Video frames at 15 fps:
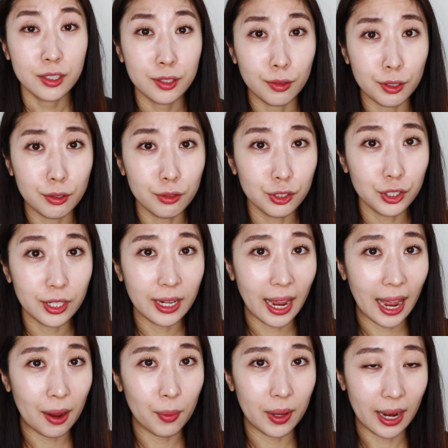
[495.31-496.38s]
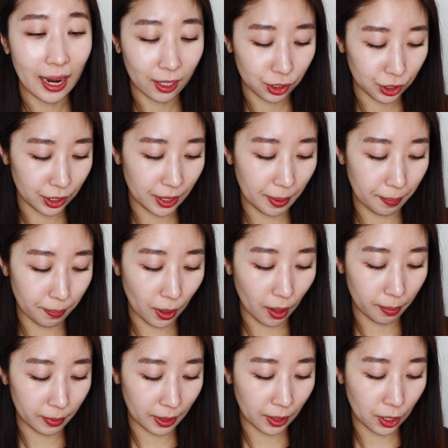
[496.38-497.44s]
So usually I would actually
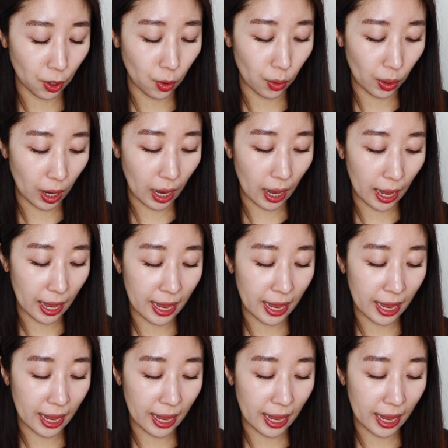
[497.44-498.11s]
probably go